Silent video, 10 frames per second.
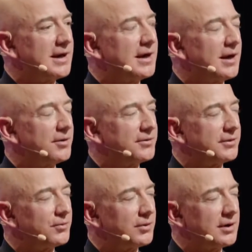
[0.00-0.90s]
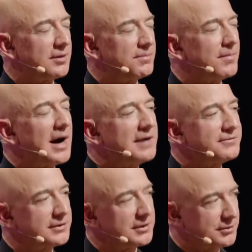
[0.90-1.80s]
And my
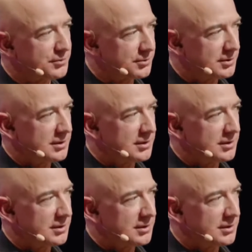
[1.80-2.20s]
view